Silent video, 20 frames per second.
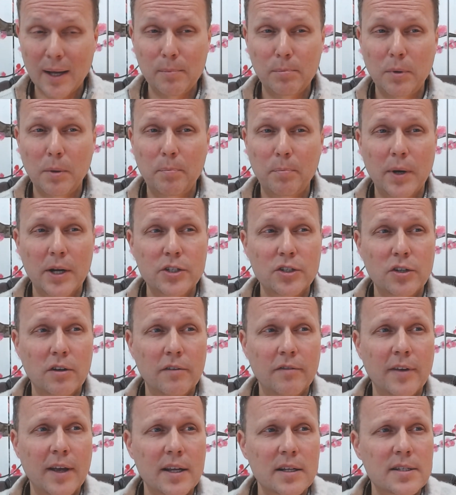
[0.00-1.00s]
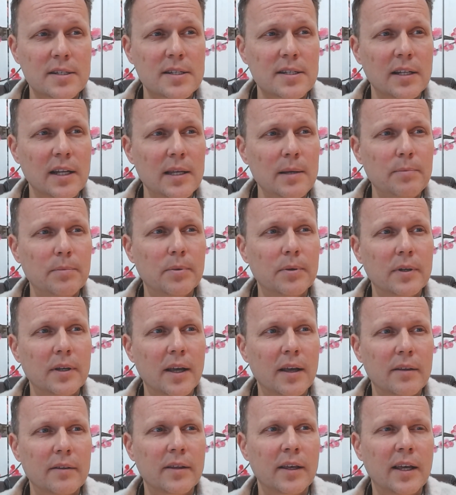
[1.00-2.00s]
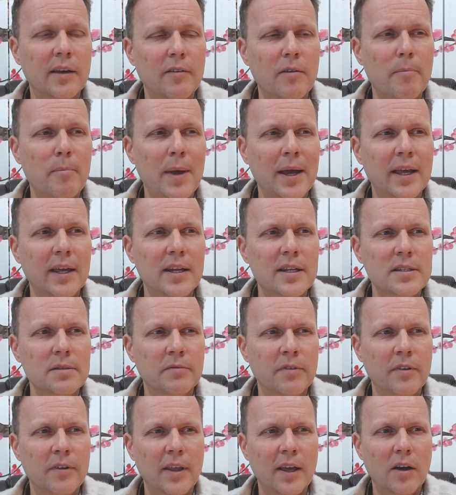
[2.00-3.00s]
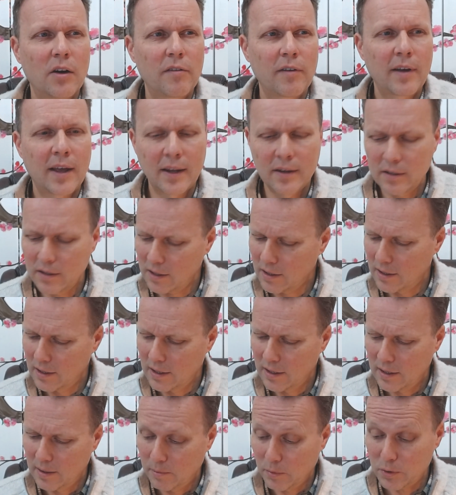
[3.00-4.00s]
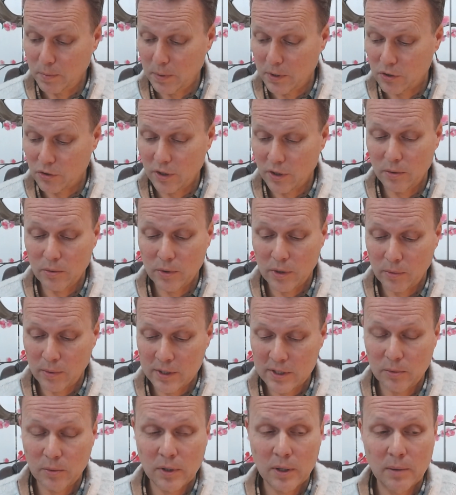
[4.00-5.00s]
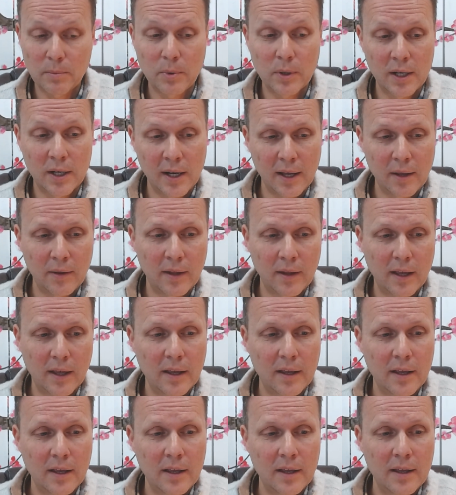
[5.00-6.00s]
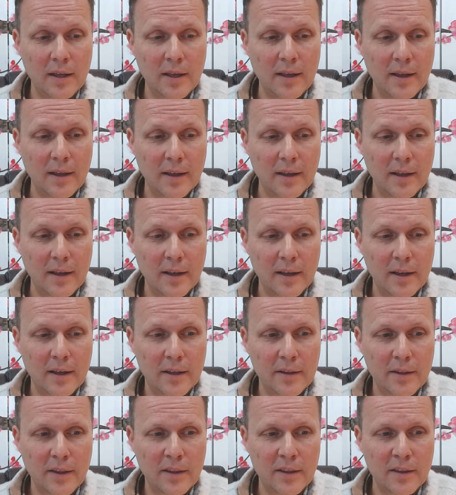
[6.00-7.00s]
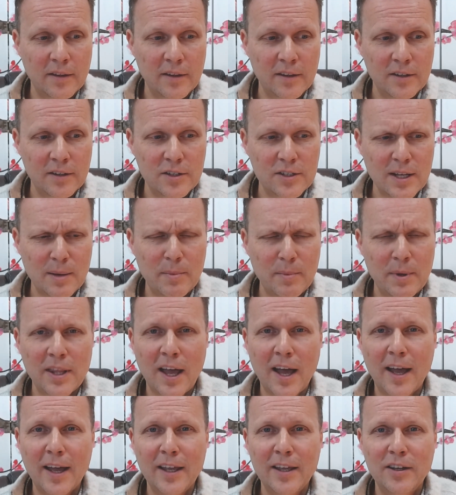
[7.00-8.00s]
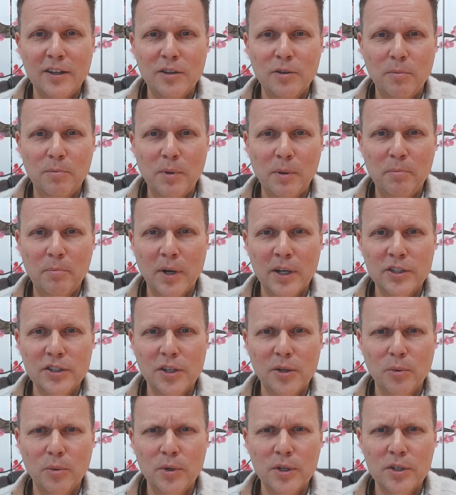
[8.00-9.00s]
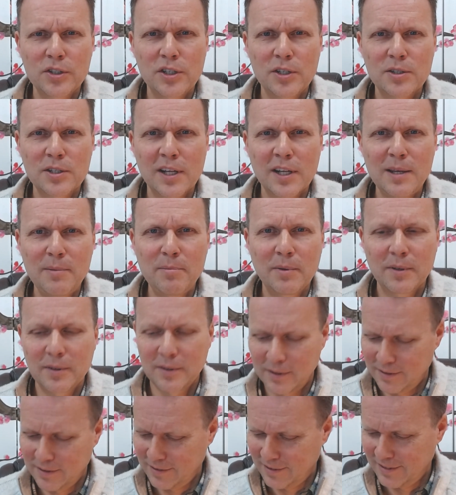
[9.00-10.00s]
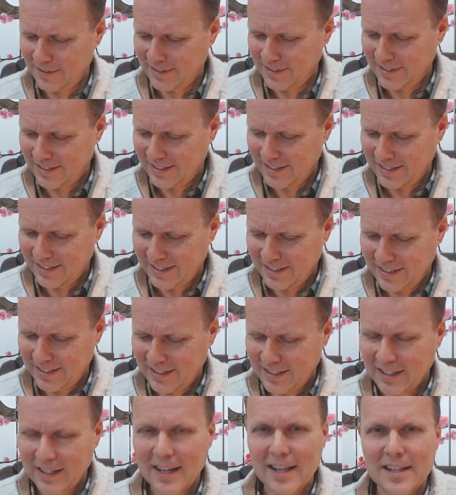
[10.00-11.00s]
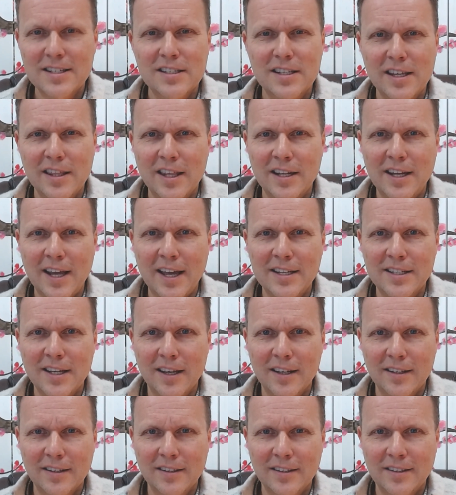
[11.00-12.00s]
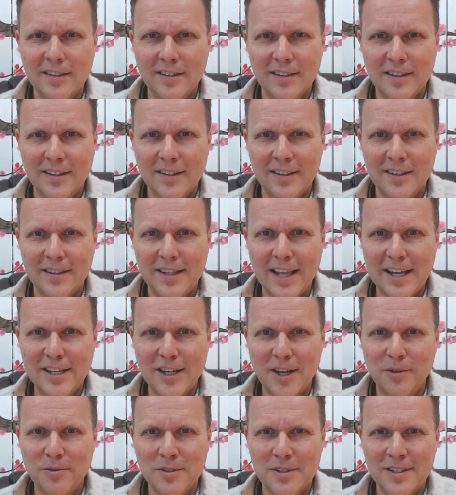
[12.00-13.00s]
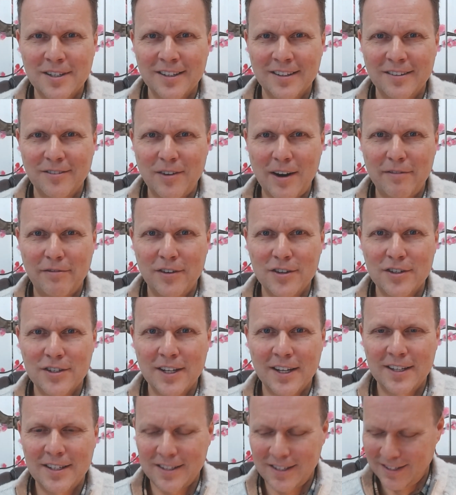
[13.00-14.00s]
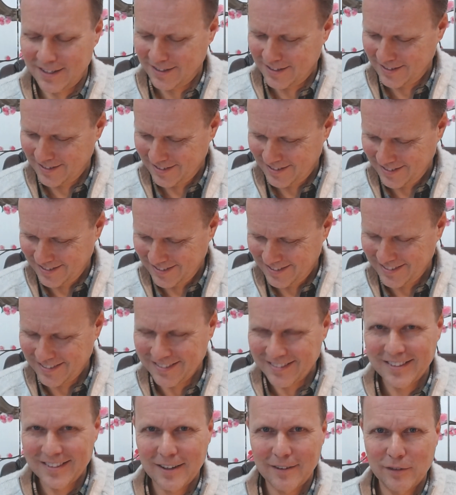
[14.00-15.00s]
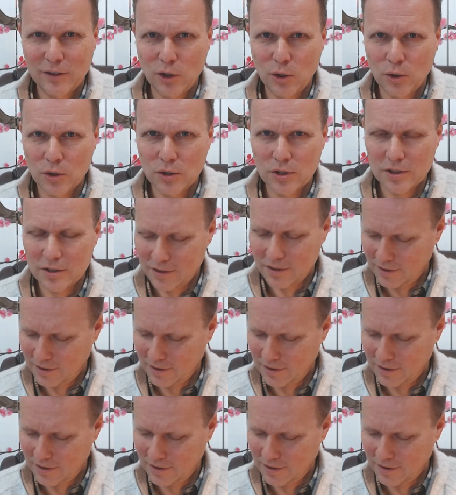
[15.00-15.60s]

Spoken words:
blood pressure affects sleep. Can't think of a mechanism for that offhand. Must be true, otherwise they wouldn't have put it down there. Does that mean the higher your blood pressure, the worse you sleep? Let's see the data. They don't reference it, of course.